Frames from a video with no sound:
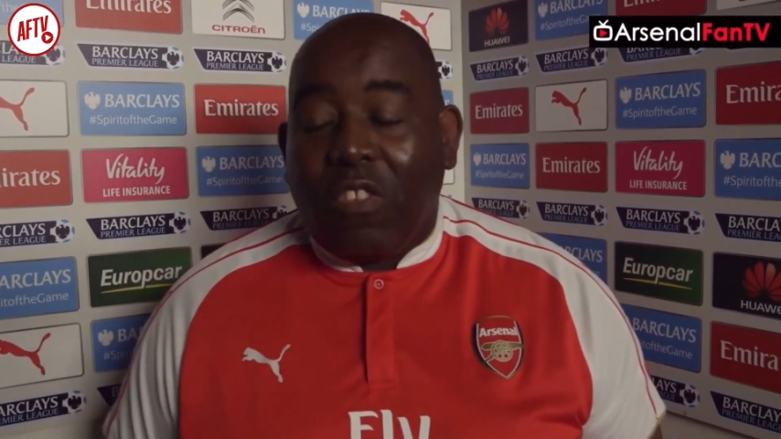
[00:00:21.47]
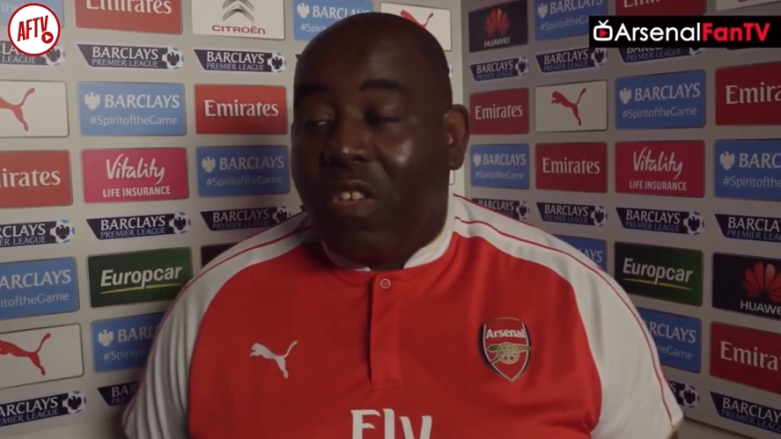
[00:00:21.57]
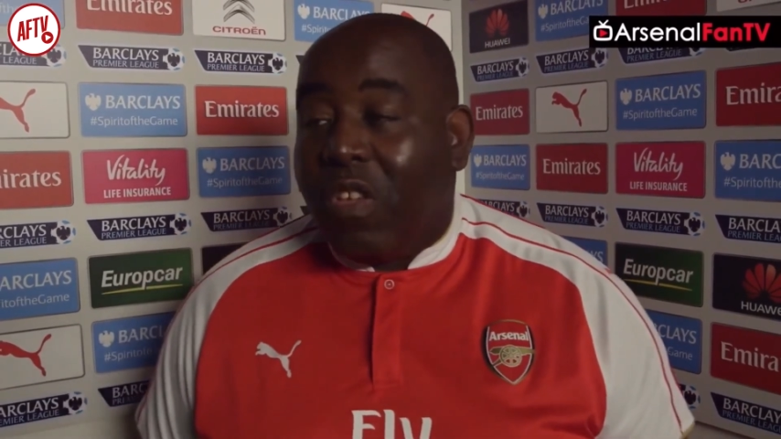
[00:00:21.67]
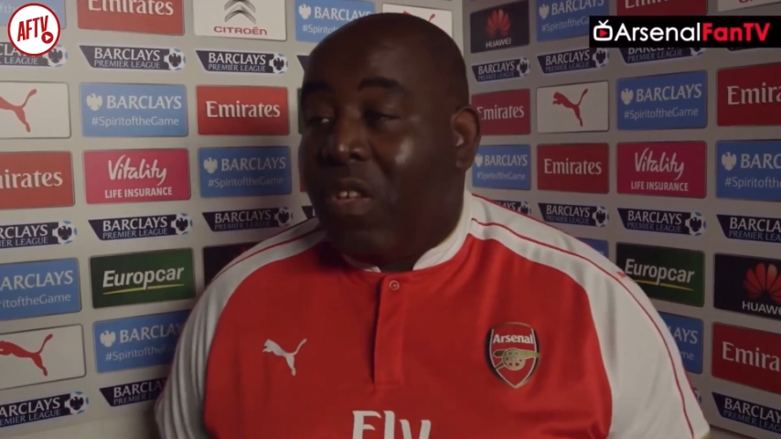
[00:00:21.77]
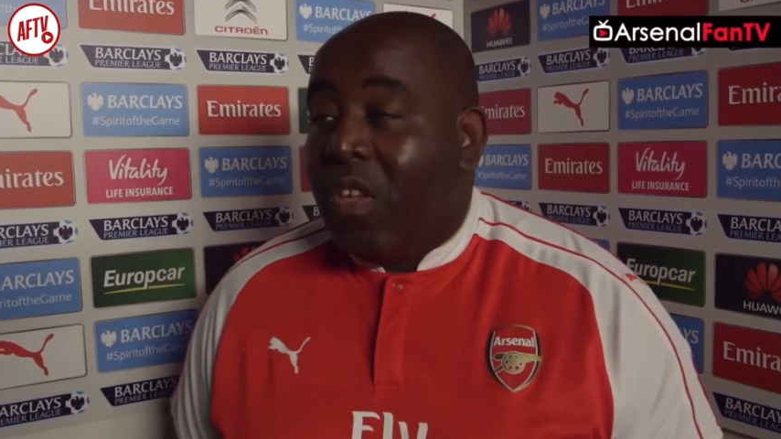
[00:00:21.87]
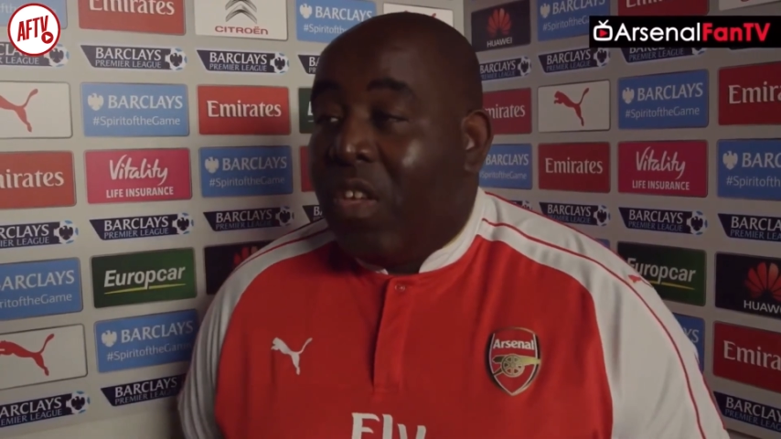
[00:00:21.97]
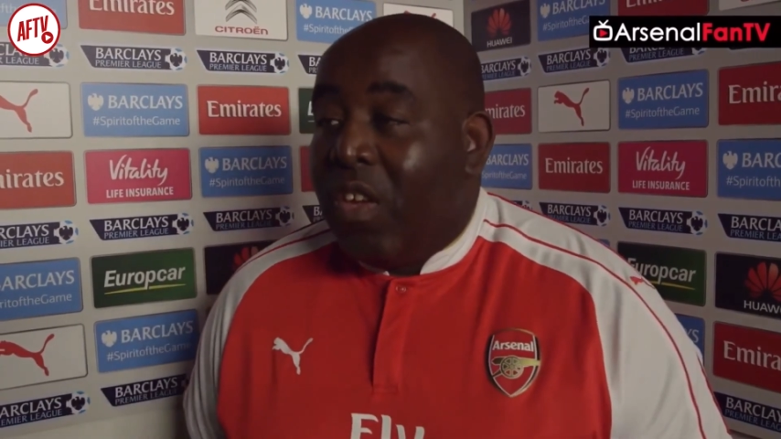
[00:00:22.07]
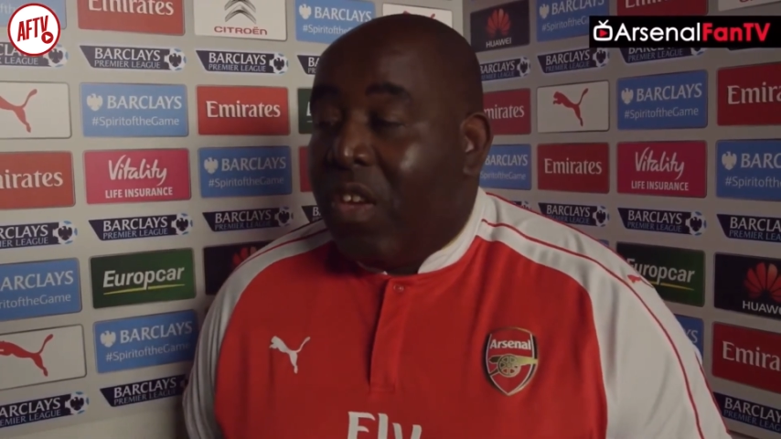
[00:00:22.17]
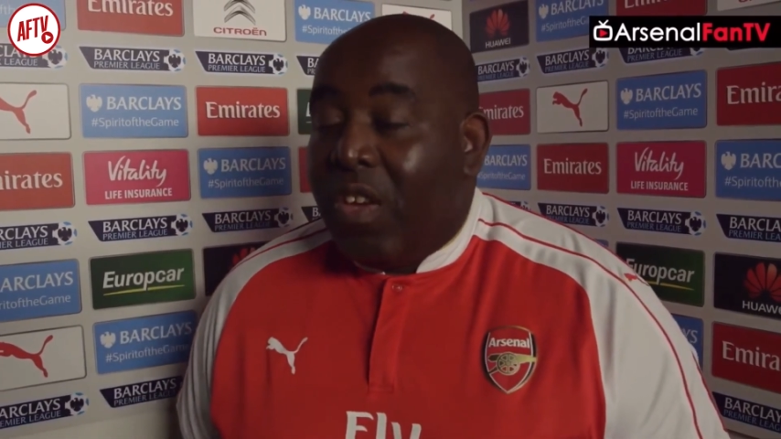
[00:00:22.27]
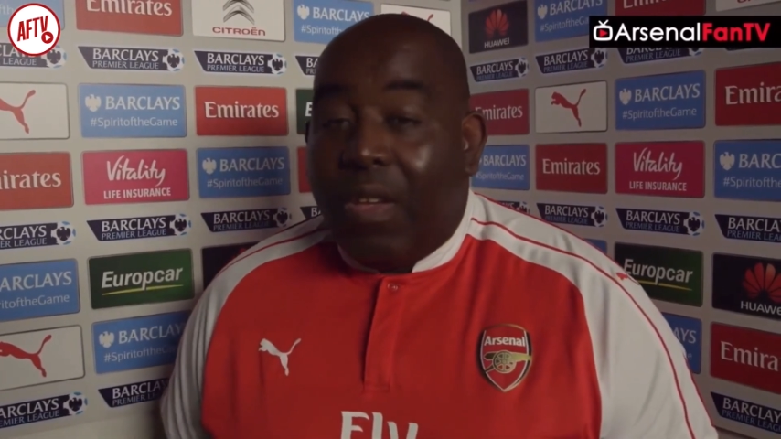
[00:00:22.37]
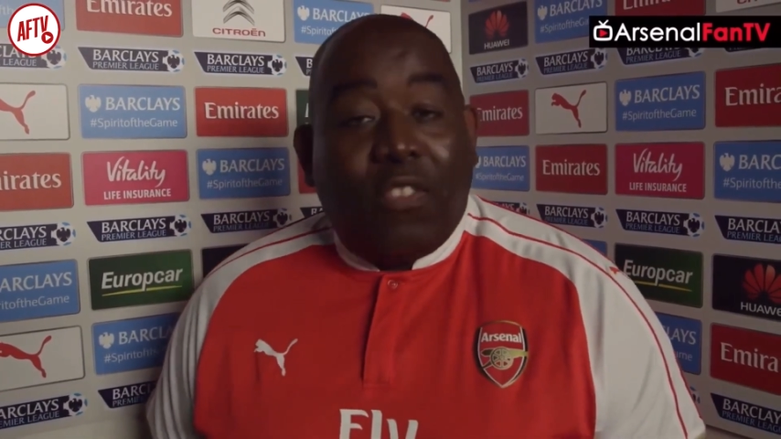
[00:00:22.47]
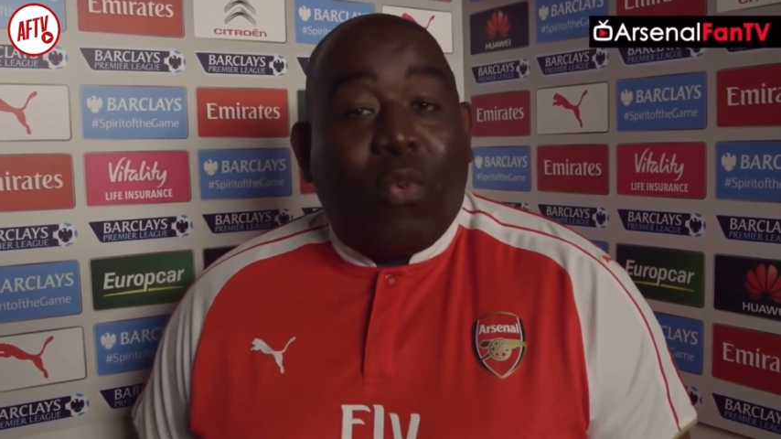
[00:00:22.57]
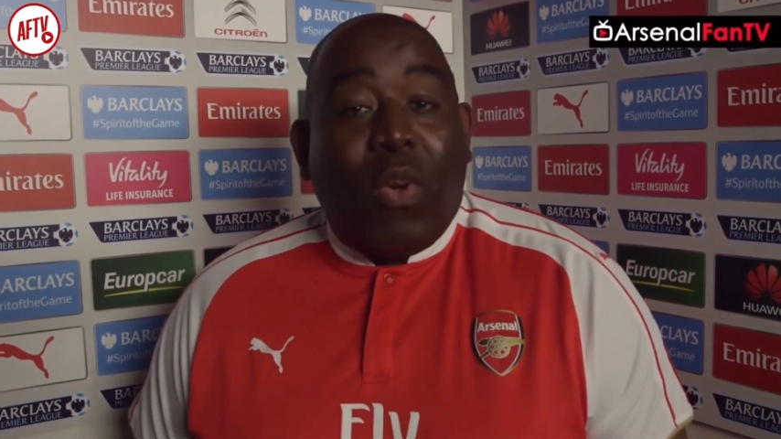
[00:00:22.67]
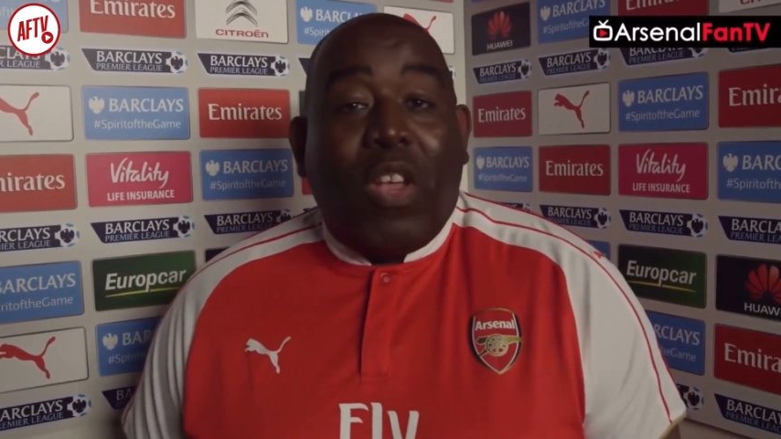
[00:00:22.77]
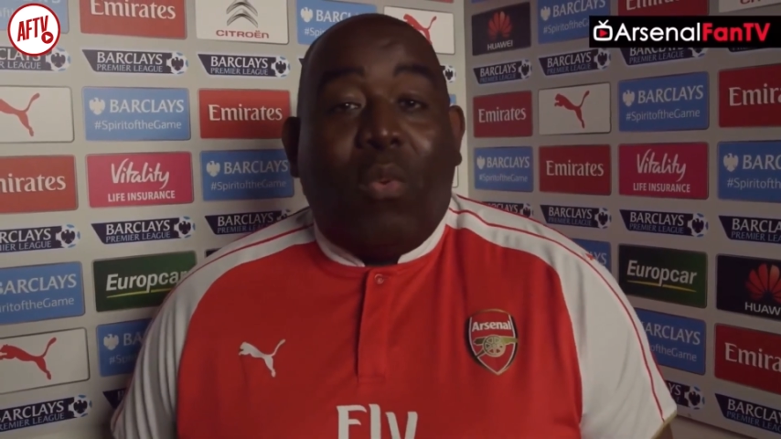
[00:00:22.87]
Uh, you know, it's
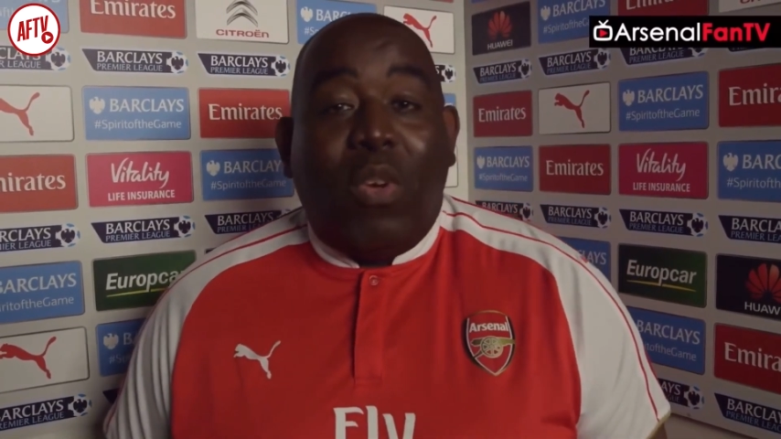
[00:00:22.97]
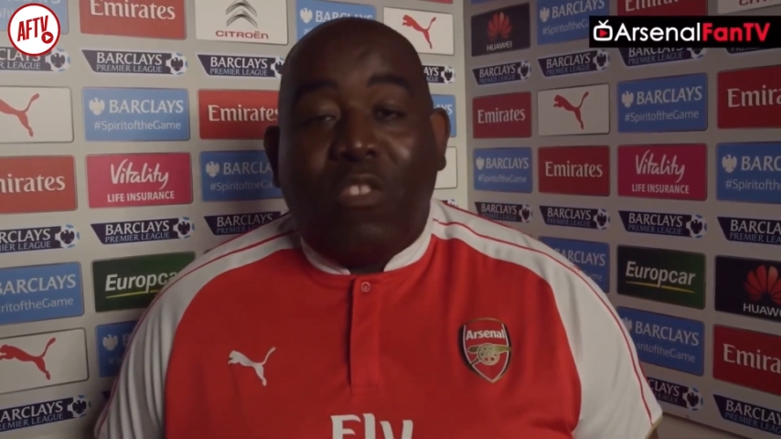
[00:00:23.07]
great that we're